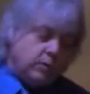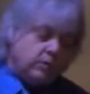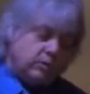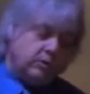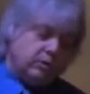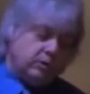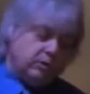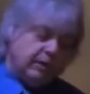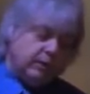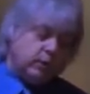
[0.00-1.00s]
you
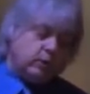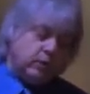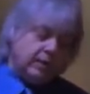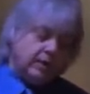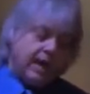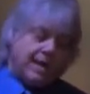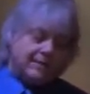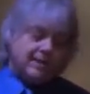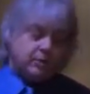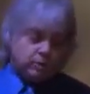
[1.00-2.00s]
do if you
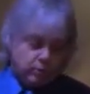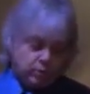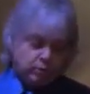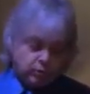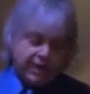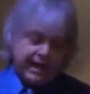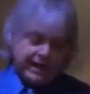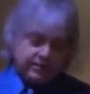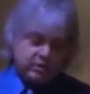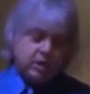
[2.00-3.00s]
realized that two
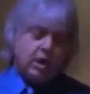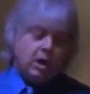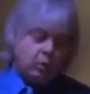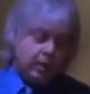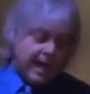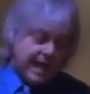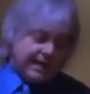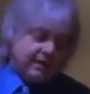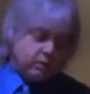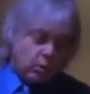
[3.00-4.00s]
trains were
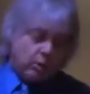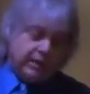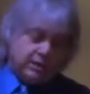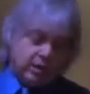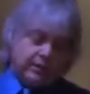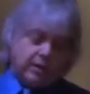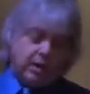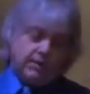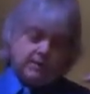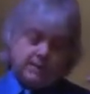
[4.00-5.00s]
heading toward each other
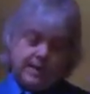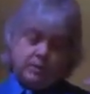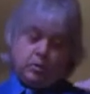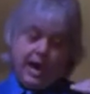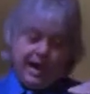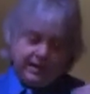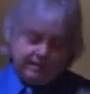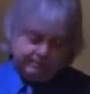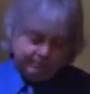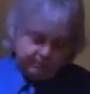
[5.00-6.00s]
on the same track?
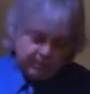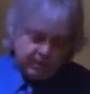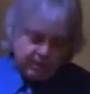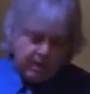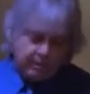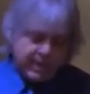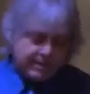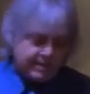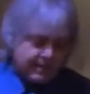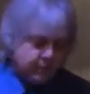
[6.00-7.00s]
The young
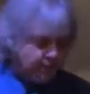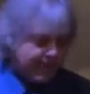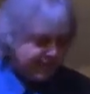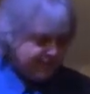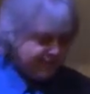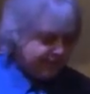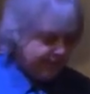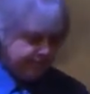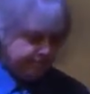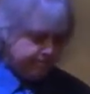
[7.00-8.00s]
man said, well, that's
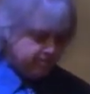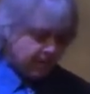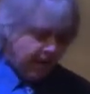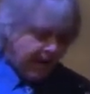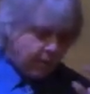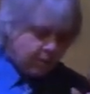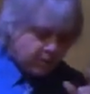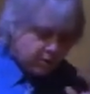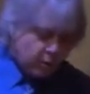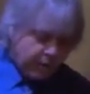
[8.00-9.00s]
easy. I
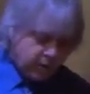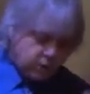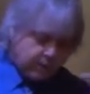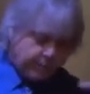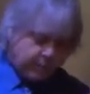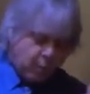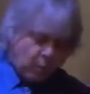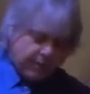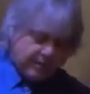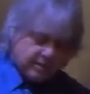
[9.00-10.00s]
would switch the
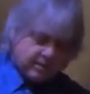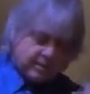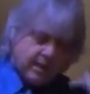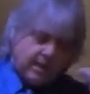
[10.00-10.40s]
points